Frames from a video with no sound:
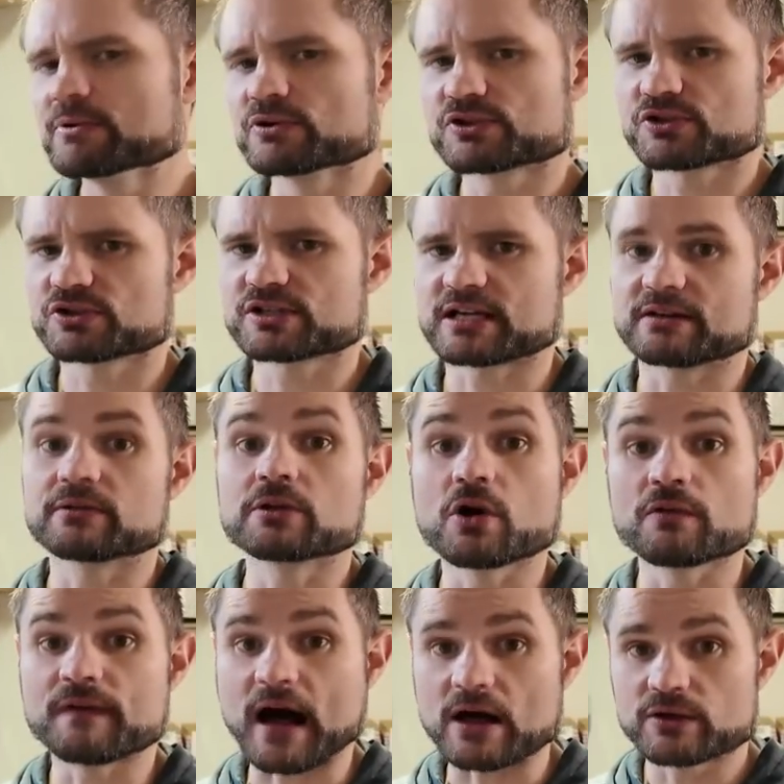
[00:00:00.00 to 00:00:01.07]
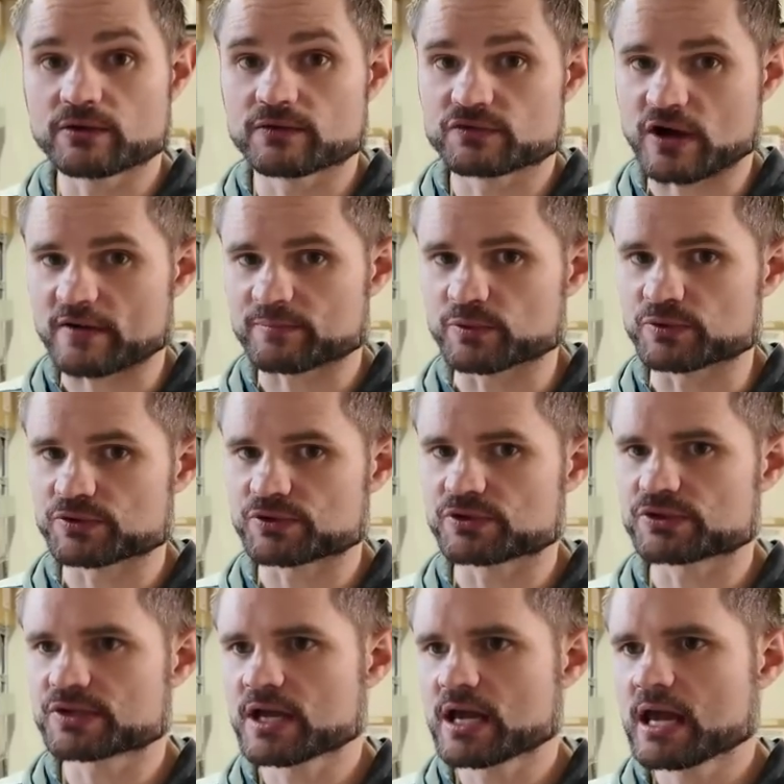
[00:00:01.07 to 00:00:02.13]
boosters, kind of low value of draft
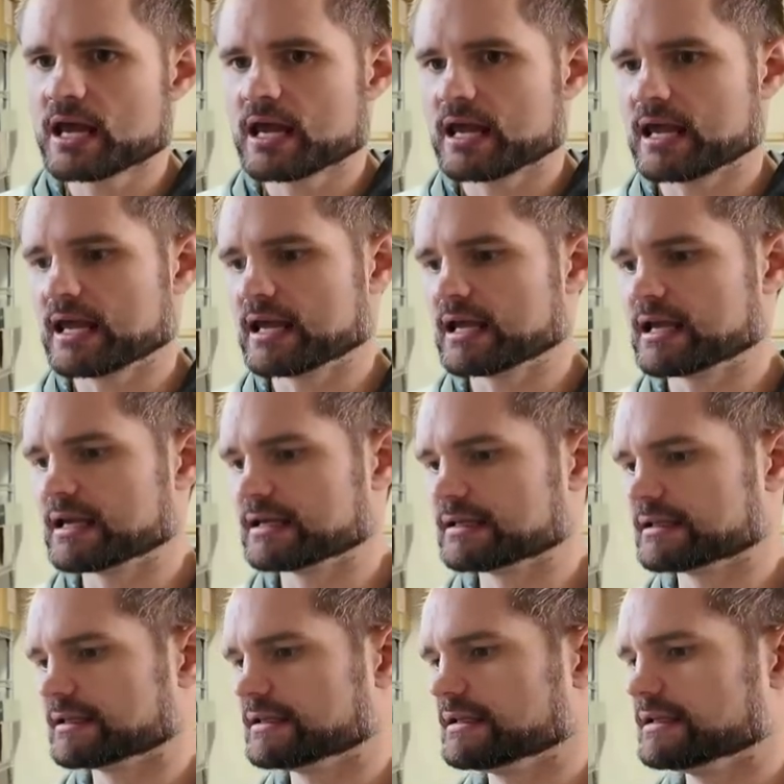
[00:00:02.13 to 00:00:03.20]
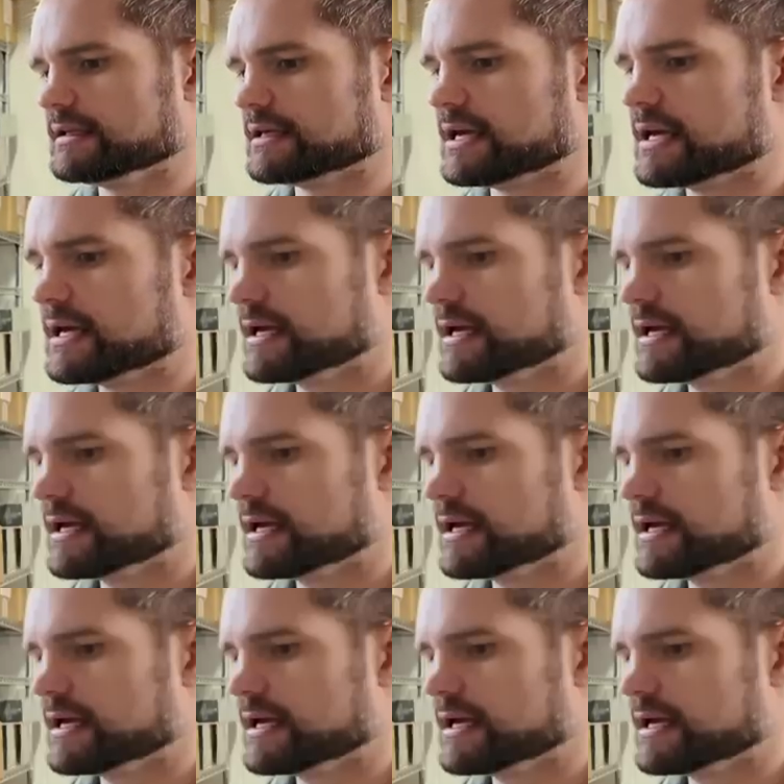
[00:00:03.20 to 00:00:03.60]
boosters, and the